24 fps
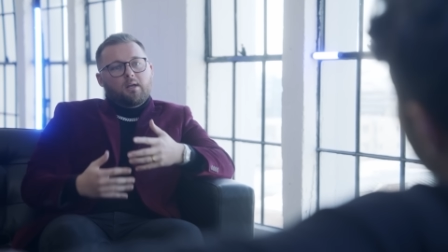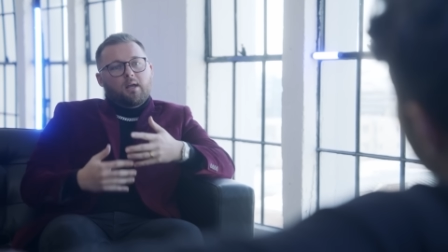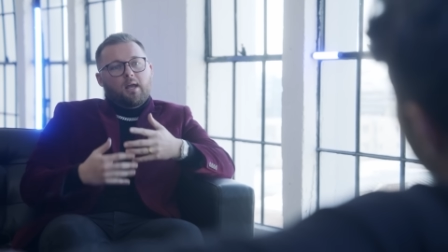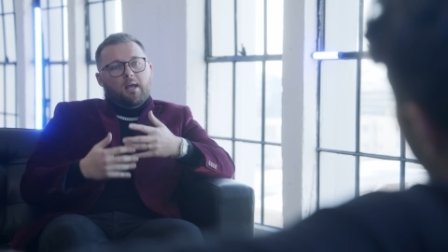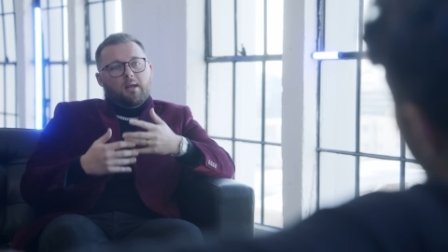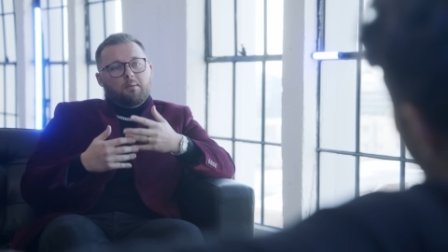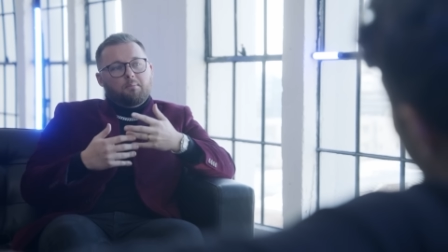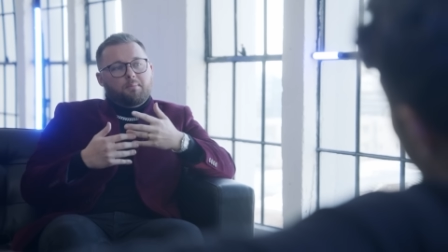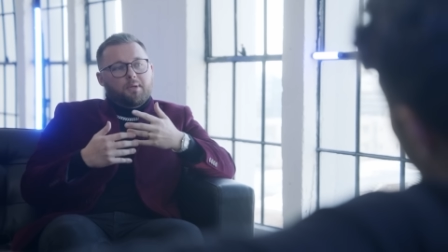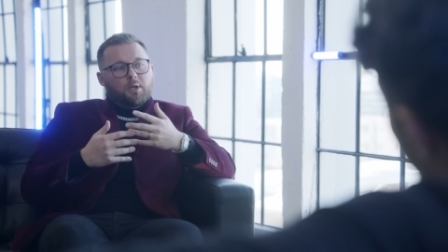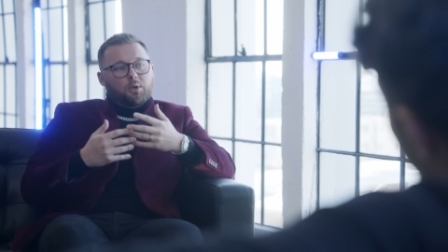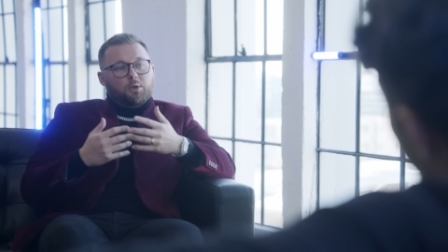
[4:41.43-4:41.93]

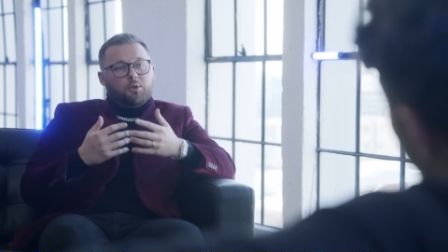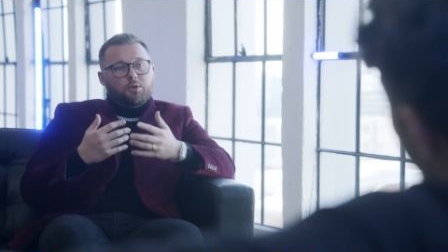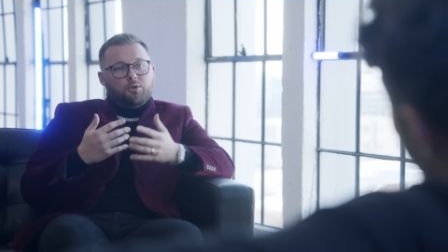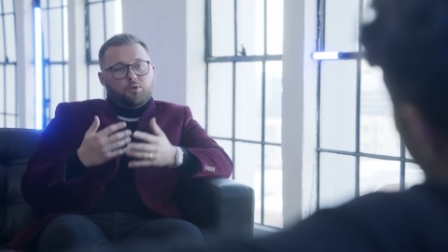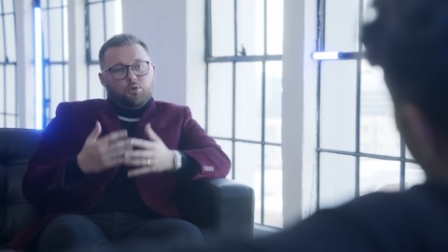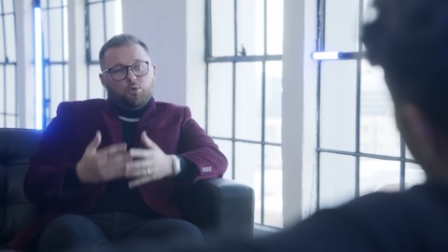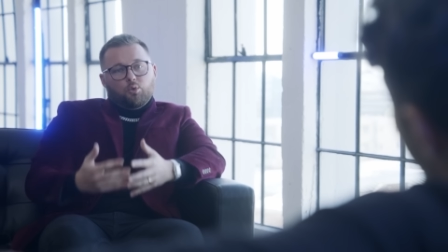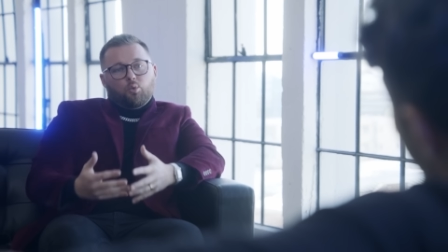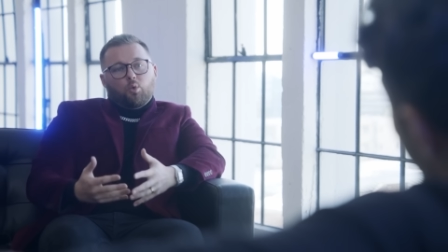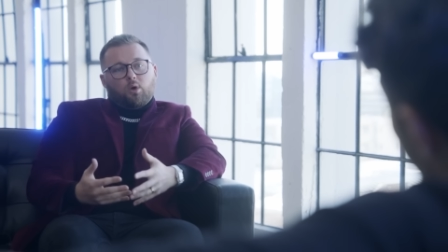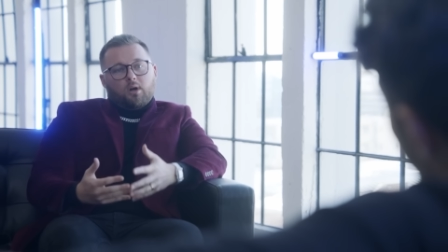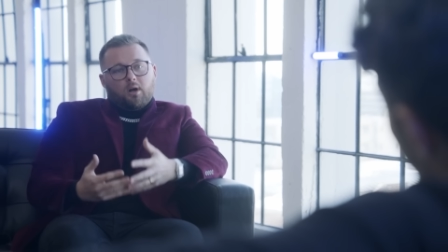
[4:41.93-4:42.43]
and be able to
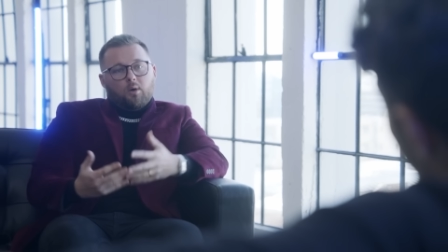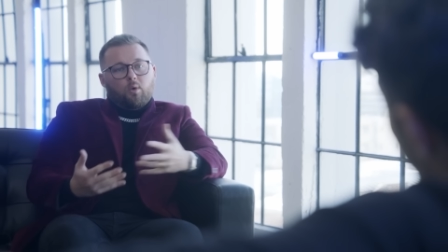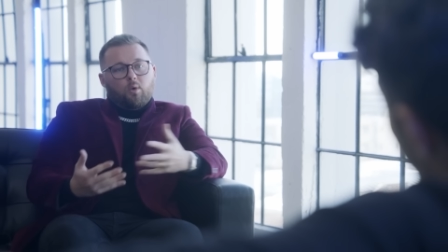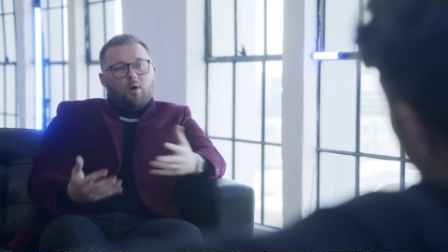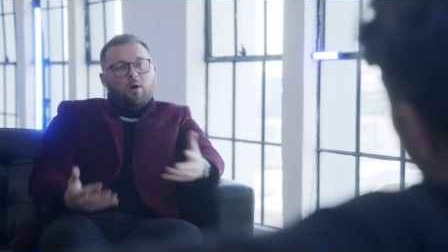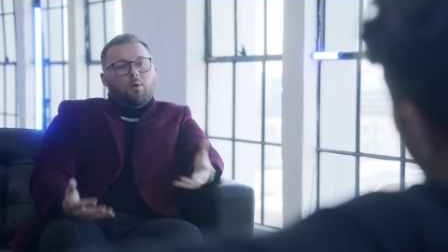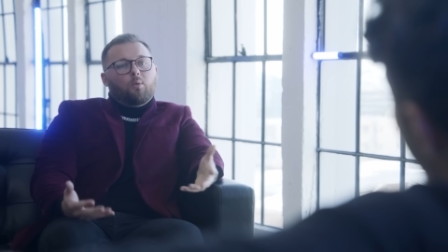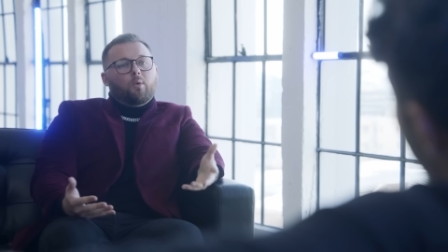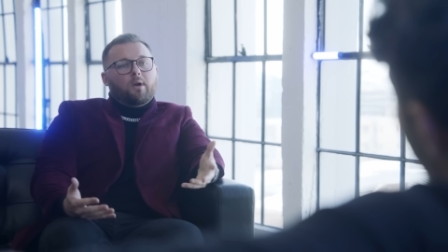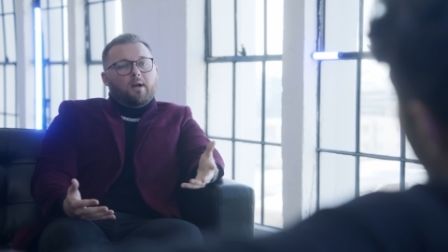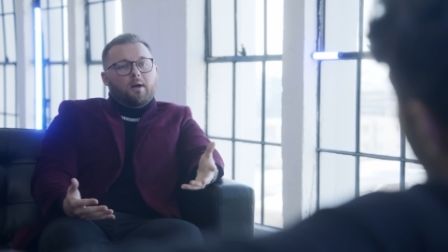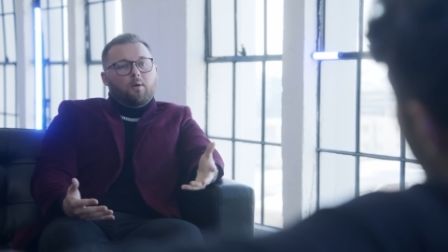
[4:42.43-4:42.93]
do what I
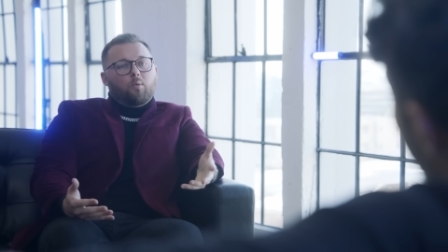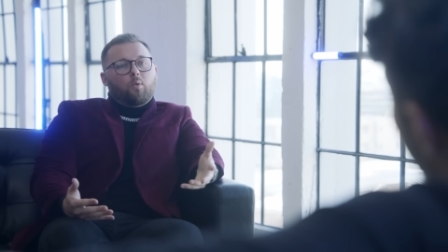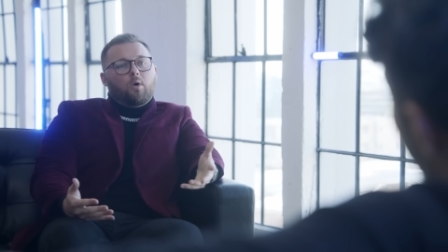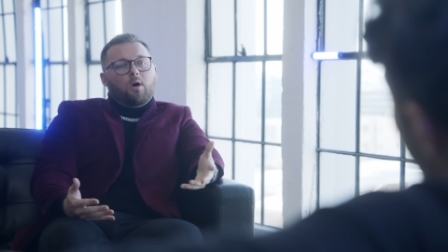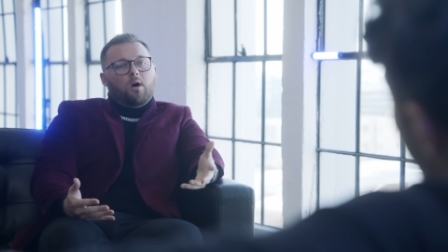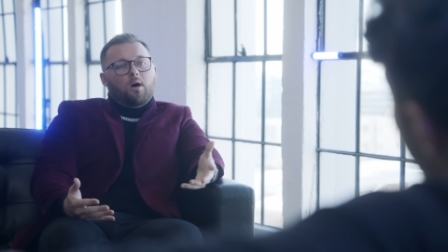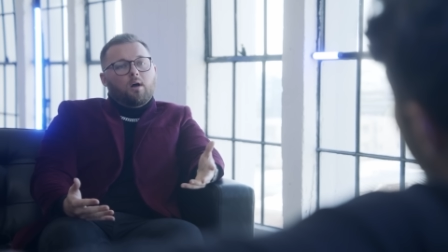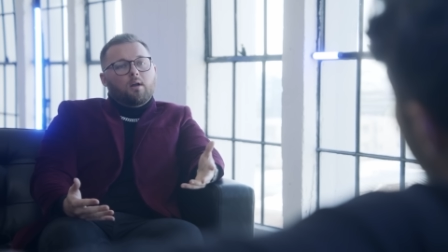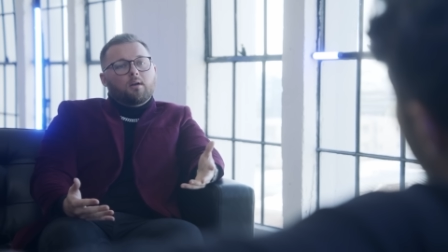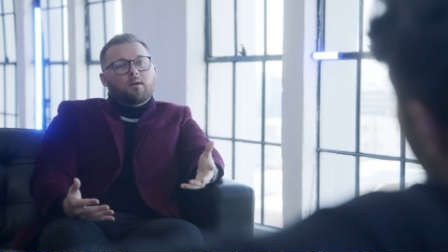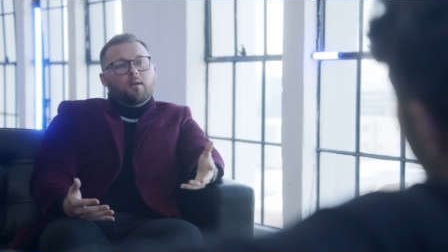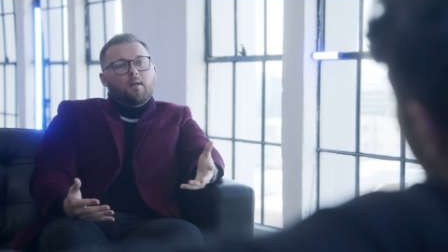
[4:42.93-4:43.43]
want when I
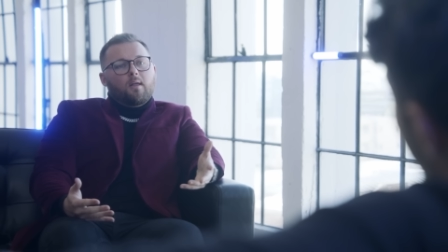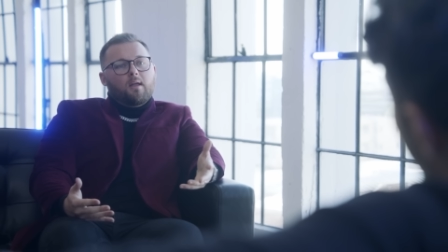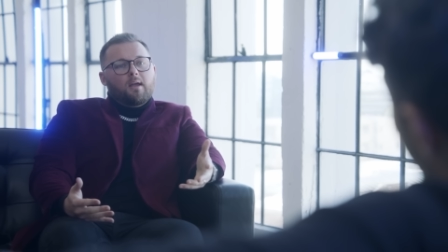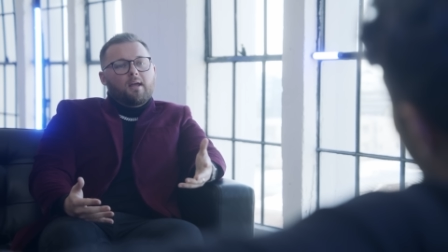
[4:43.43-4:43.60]
want.